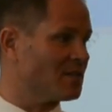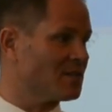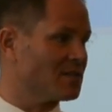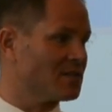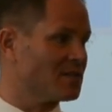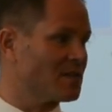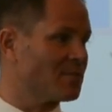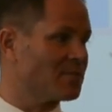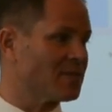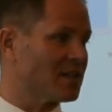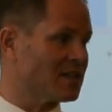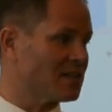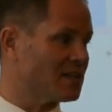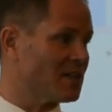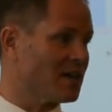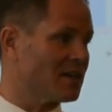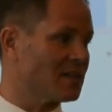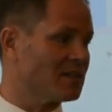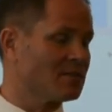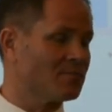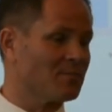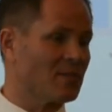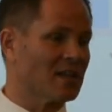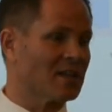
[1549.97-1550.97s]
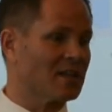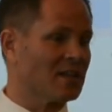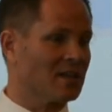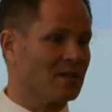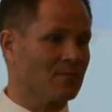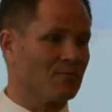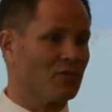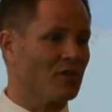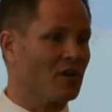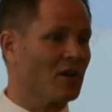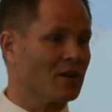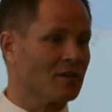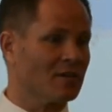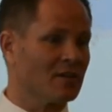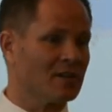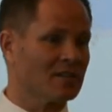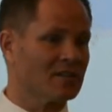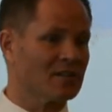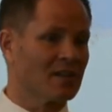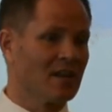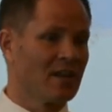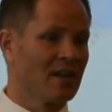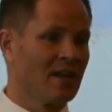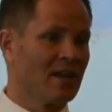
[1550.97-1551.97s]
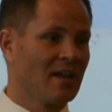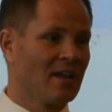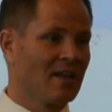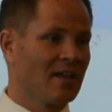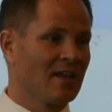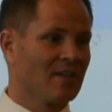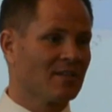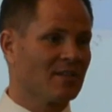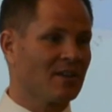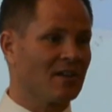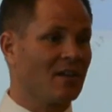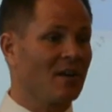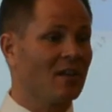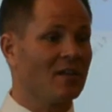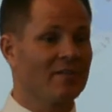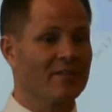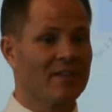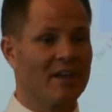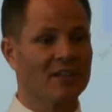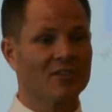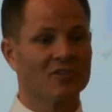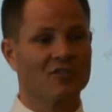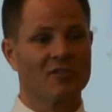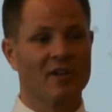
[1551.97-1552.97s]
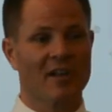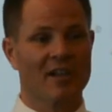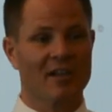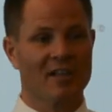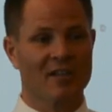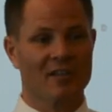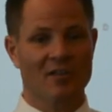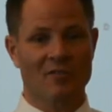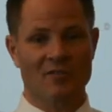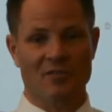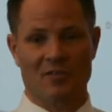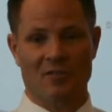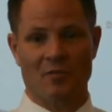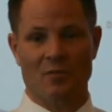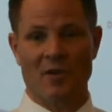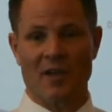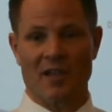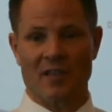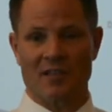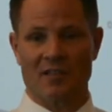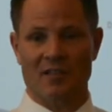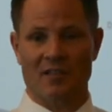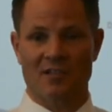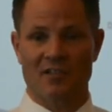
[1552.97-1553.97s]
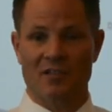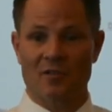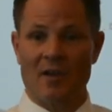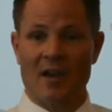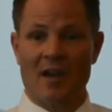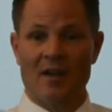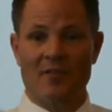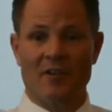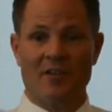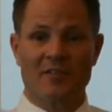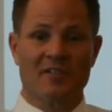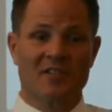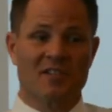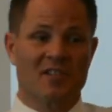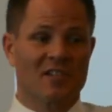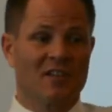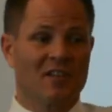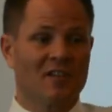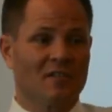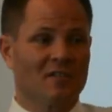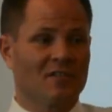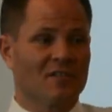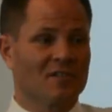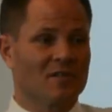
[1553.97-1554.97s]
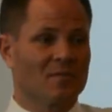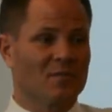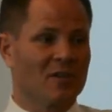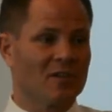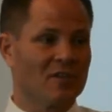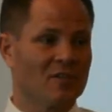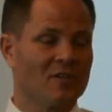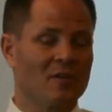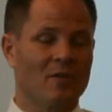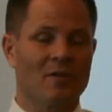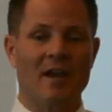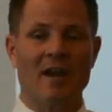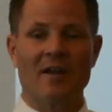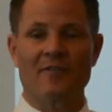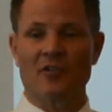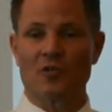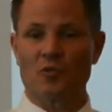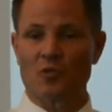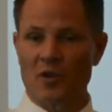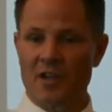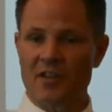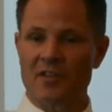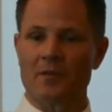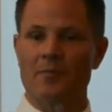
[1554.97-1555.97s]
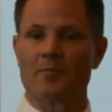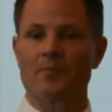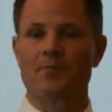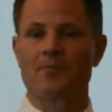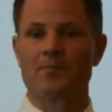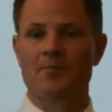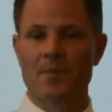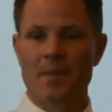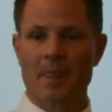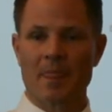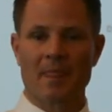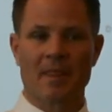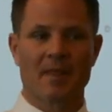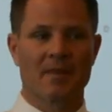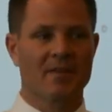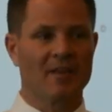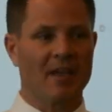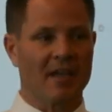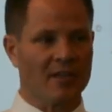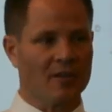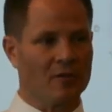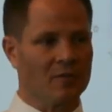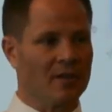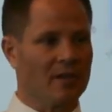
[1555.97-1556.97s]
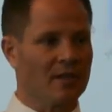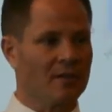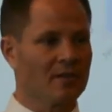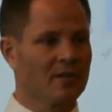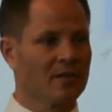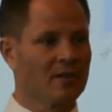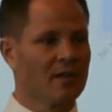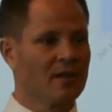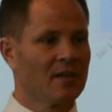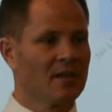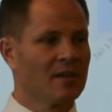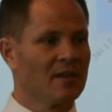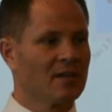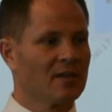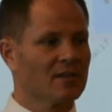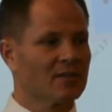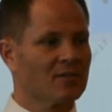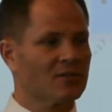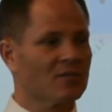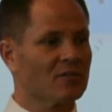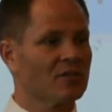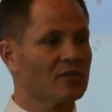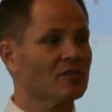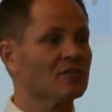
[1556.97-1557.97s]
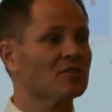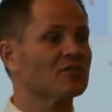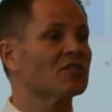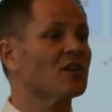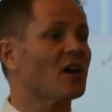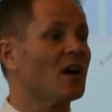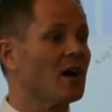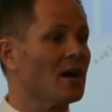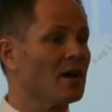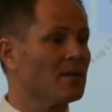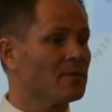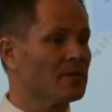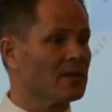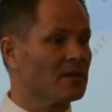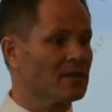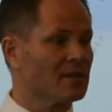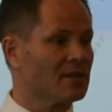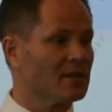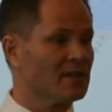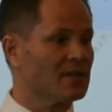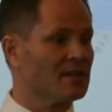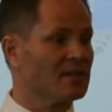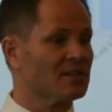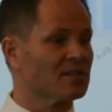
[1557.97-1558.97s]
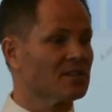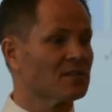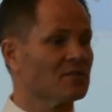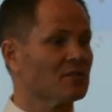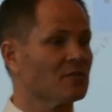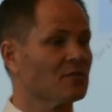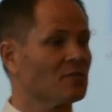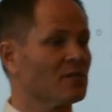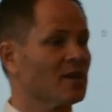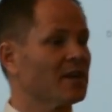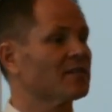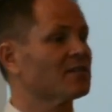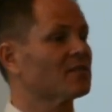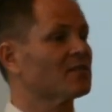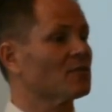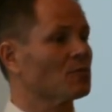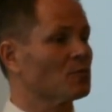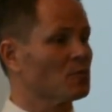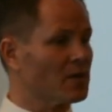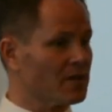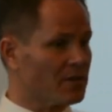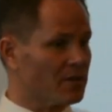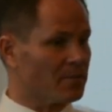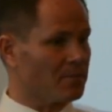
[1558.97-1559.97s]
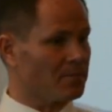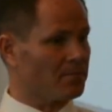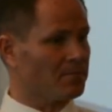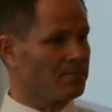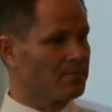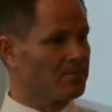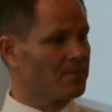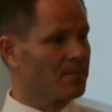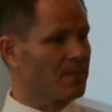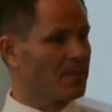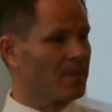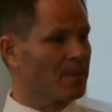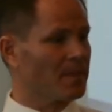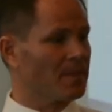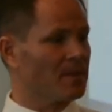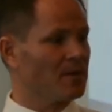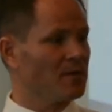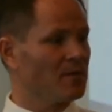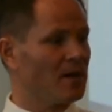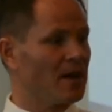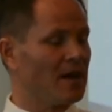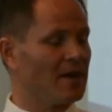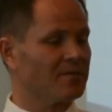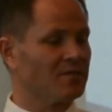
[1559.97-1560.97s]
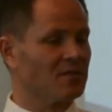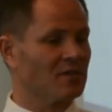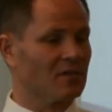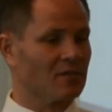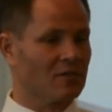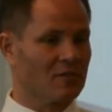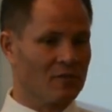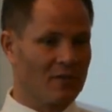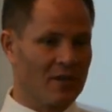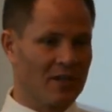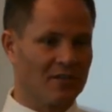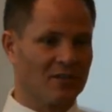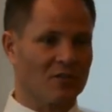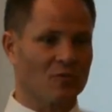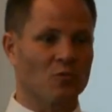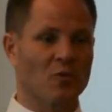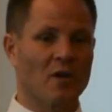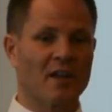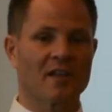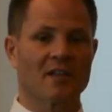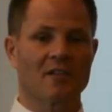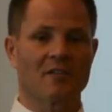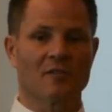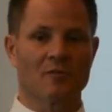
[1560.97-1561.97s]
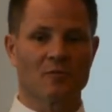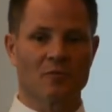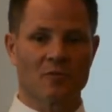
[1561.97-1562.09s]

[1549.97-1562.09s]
something done, making progress, then all of that training goes to waste because you have all the skills, but you don't have a rhythm that you're in. So your job is to create the rhythm. You have to create the regular